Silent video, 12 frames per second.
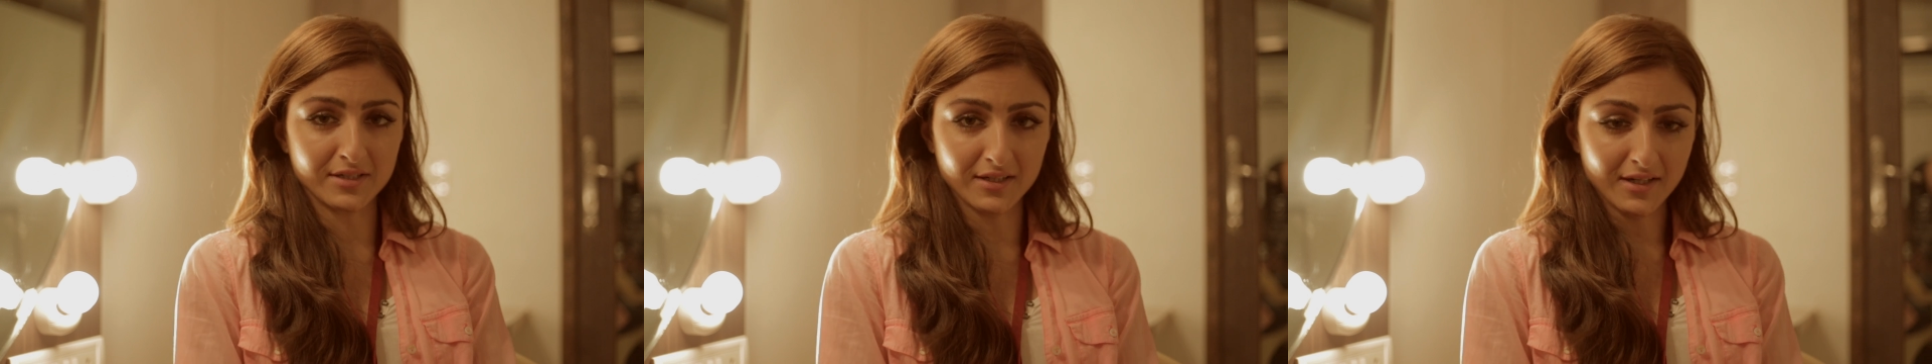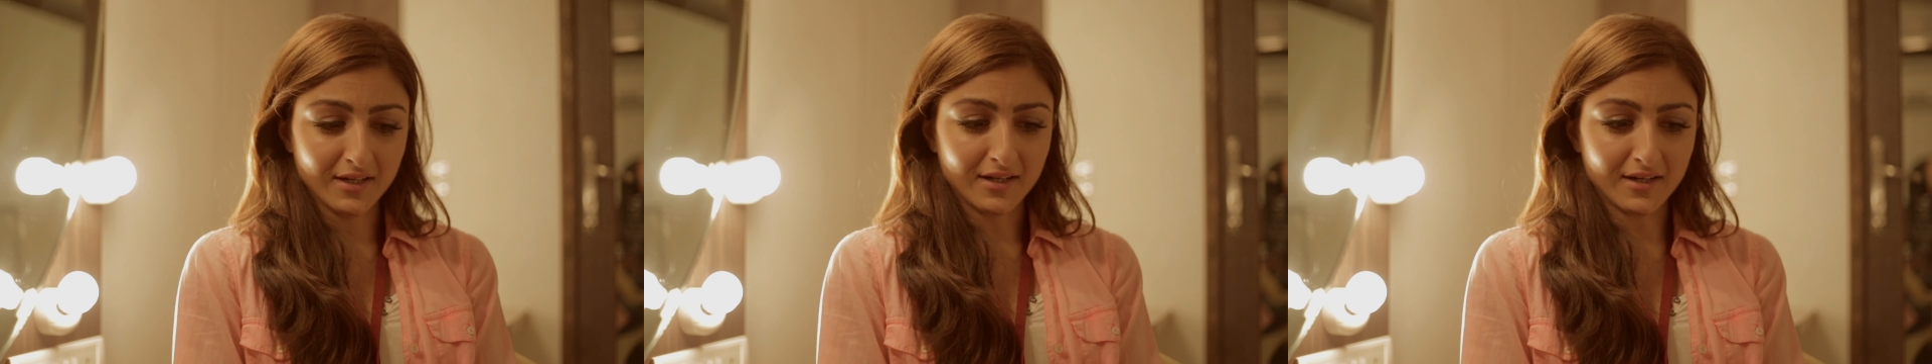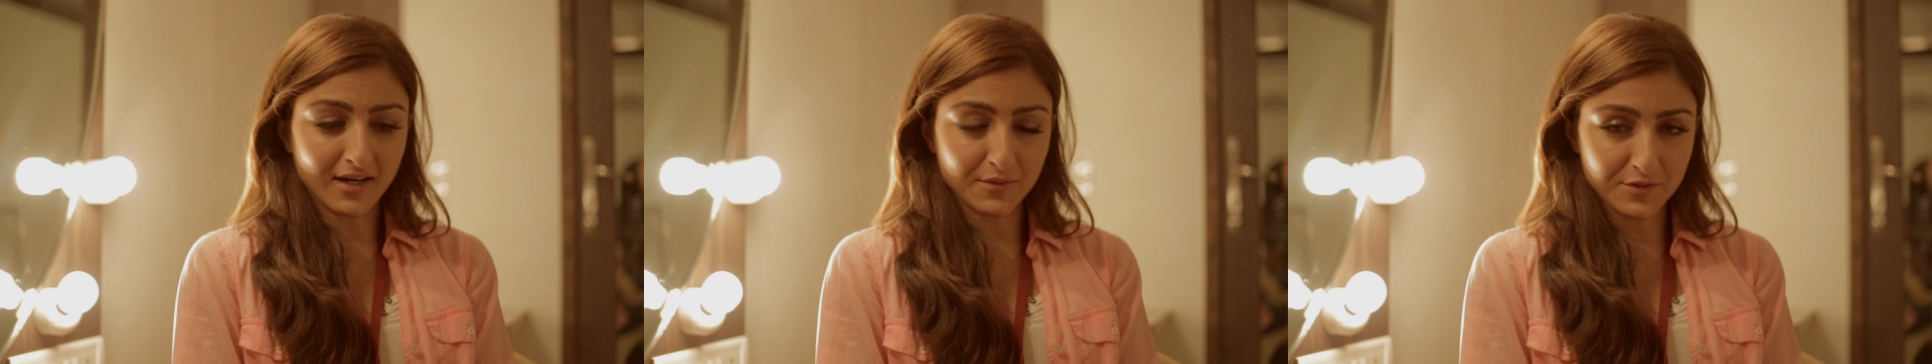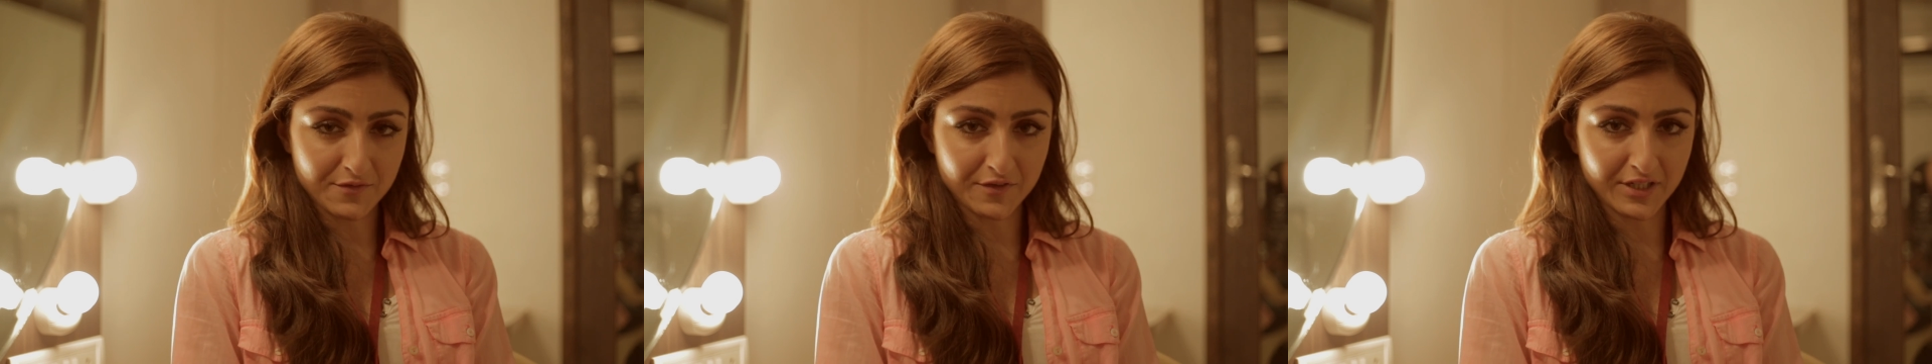and uh,
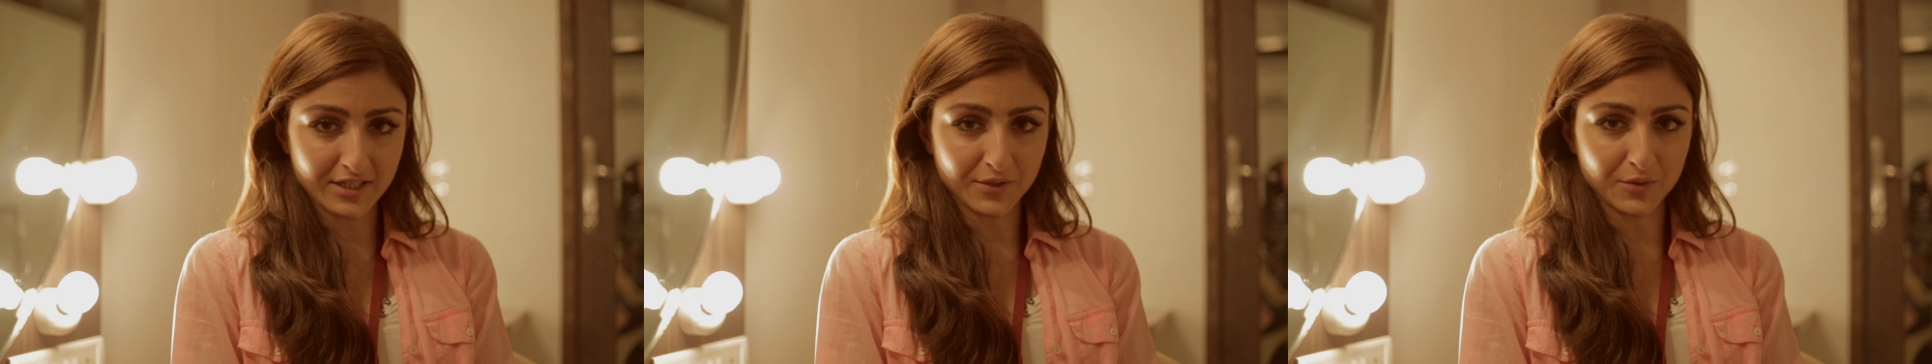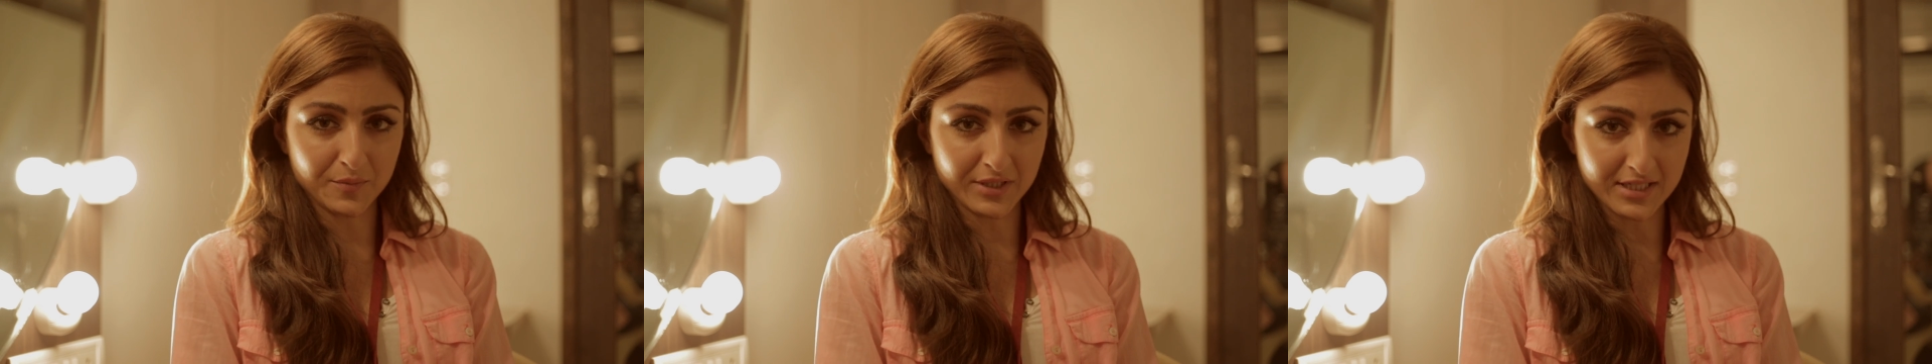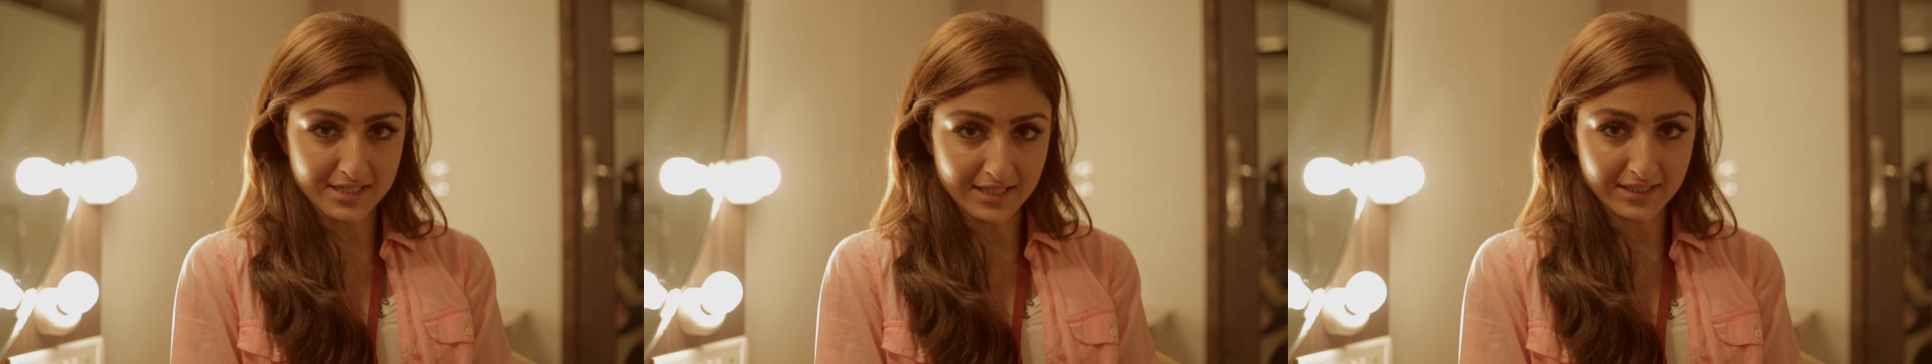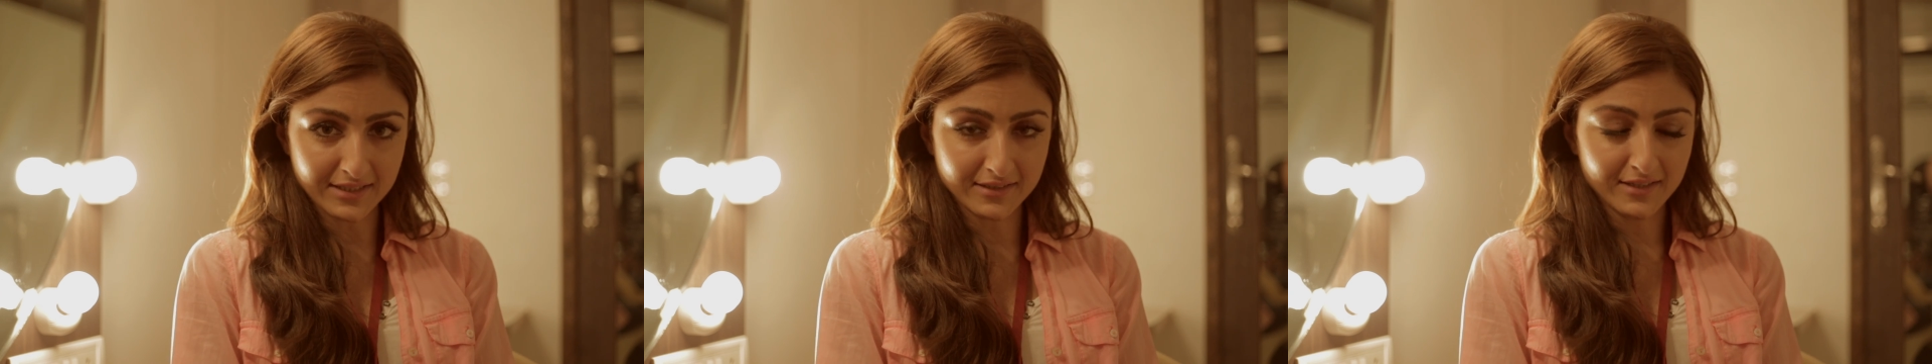I was free and I could be in
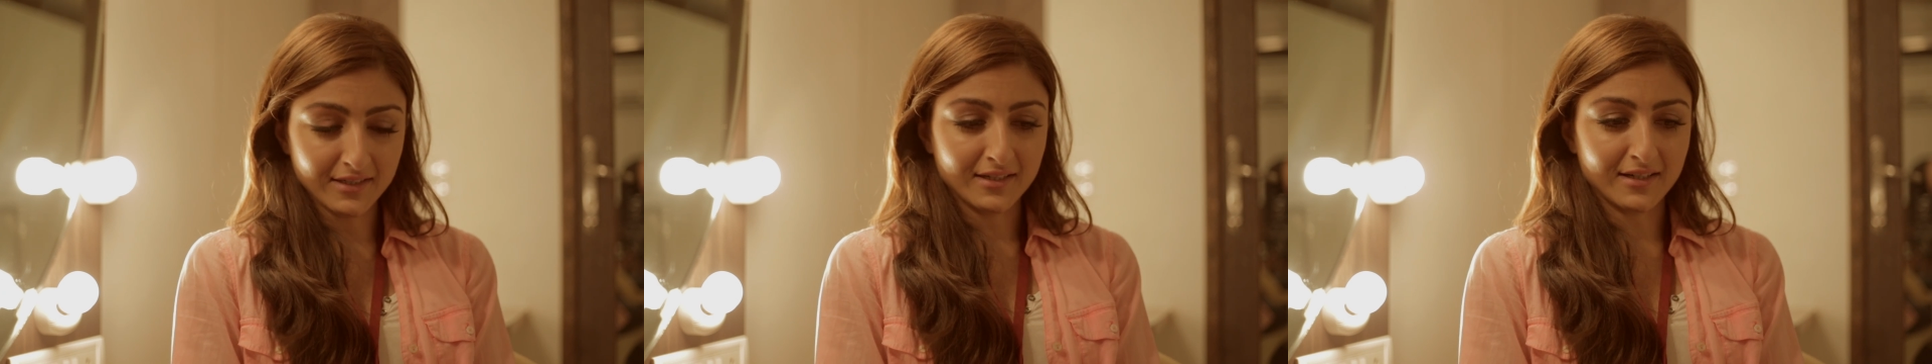Delhi